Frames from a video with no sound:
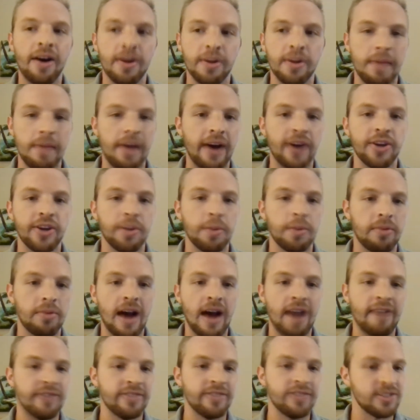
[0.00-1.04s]
about your
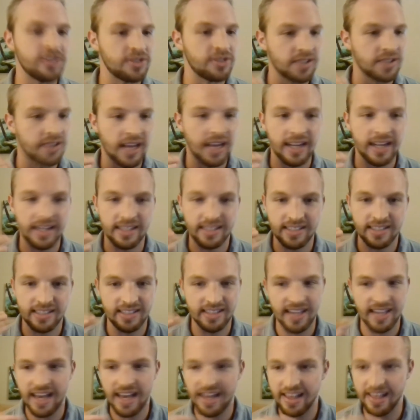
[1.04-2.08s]
profits. Just kind of
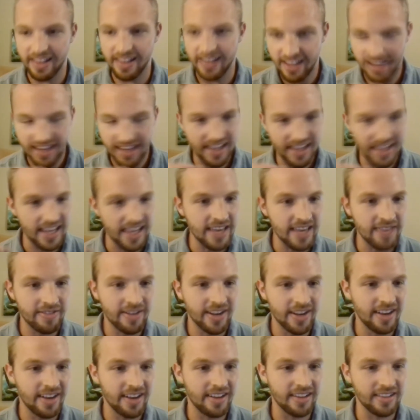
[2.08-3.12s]
stay
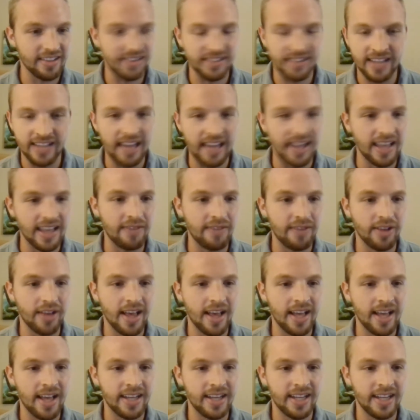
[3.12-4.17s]
even, stay
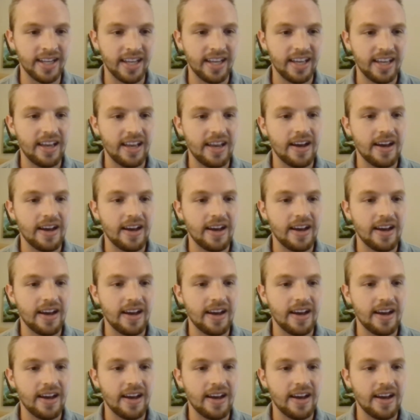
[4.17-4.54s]
level-headed.